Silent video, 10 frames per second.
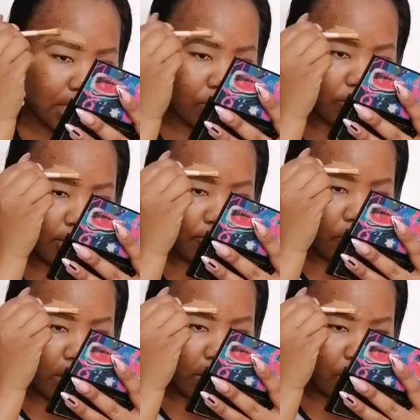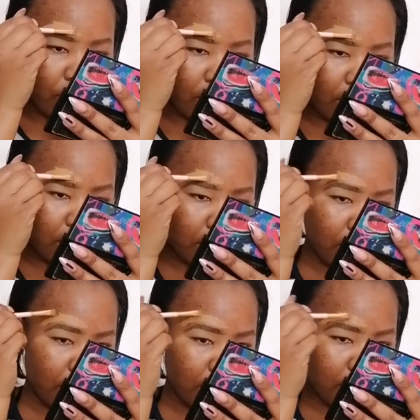like on my brow
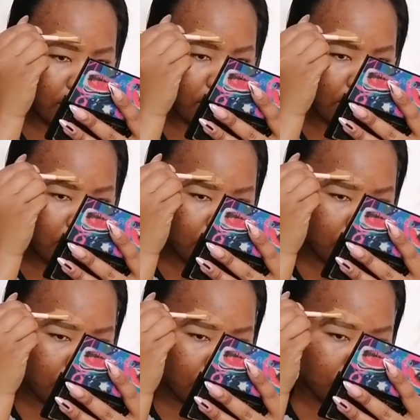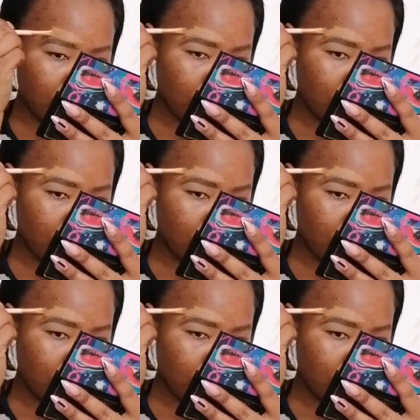hair. That is